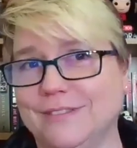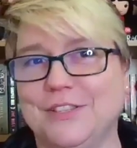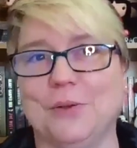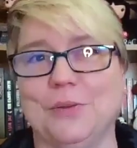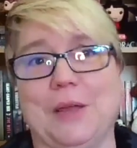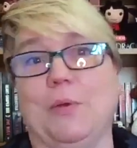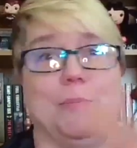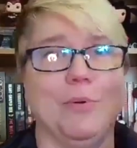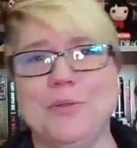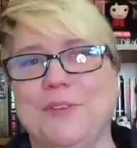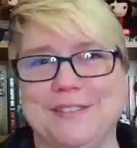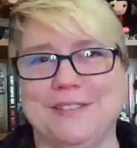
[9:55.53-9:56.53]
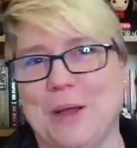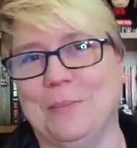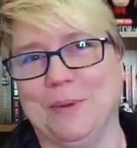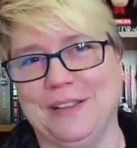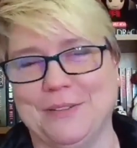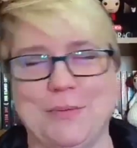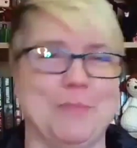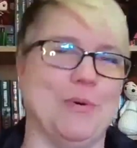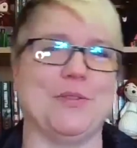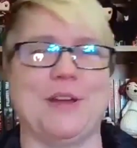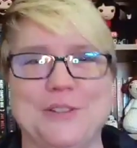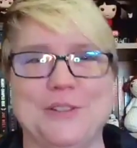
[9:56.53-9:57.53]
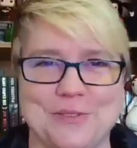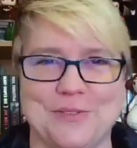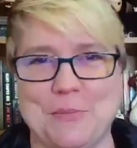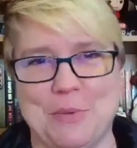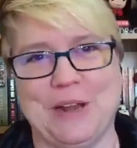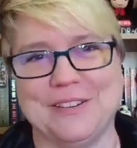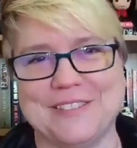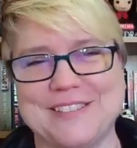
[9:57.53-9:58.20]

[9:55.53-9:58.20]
So like we both did zombies and we both got to do vampires.